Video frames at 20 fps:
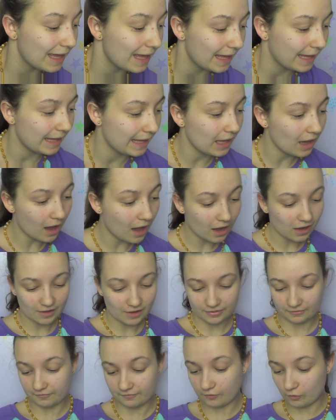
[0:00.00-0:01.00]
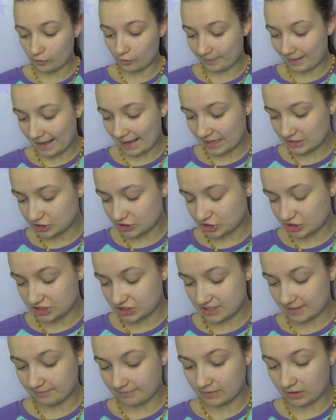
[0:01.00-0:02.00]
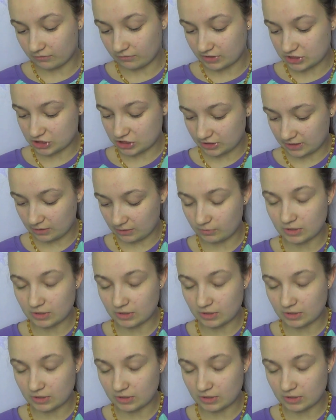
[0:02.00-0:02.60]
Here are the four pads she sent me originally.